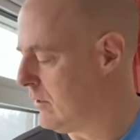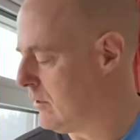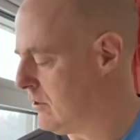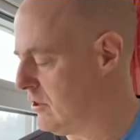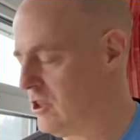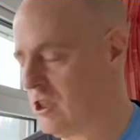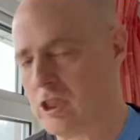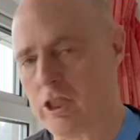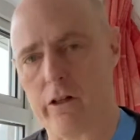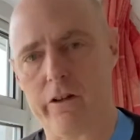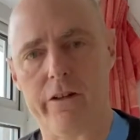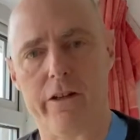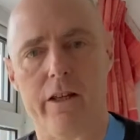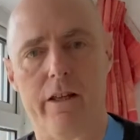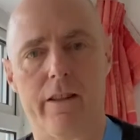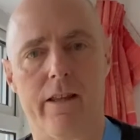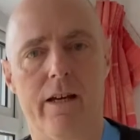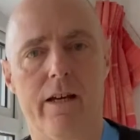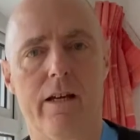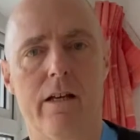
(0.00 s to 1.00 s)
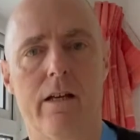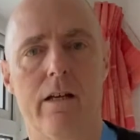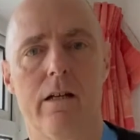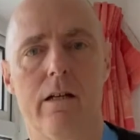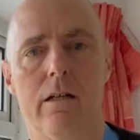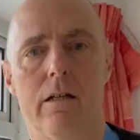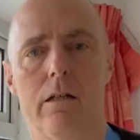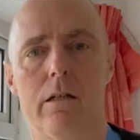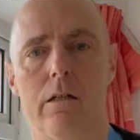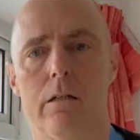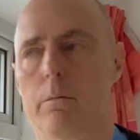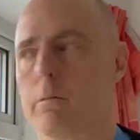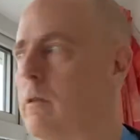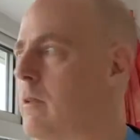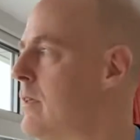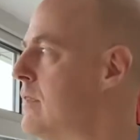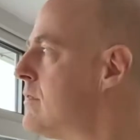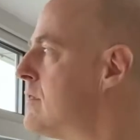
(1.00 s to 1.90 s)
and showing you that. But let's